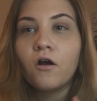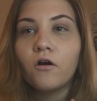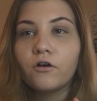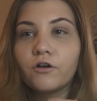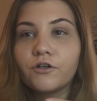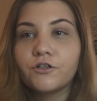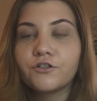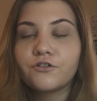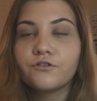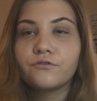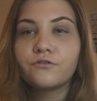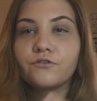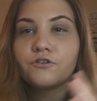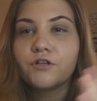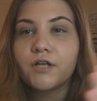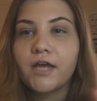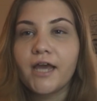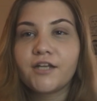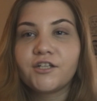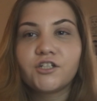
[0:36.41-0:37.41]
or
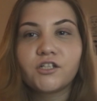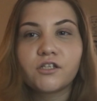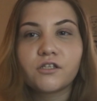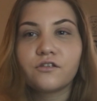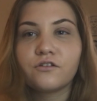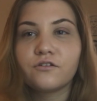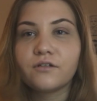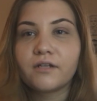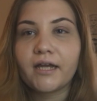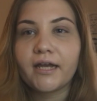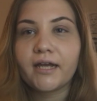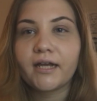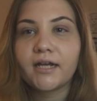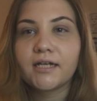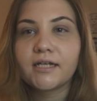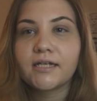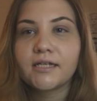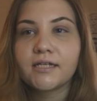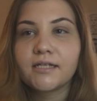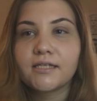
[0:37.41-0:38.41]
should I just do like
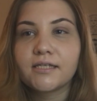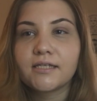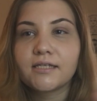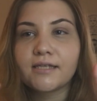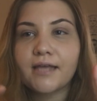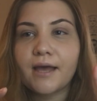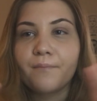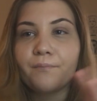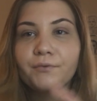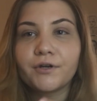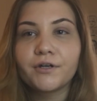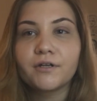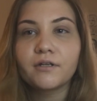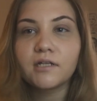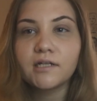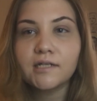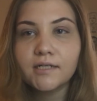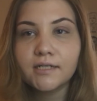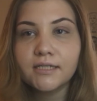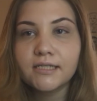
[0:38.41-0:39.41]
separate
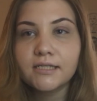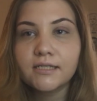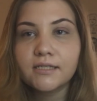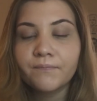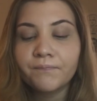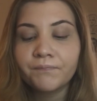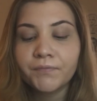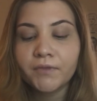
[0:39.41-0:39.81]
looks?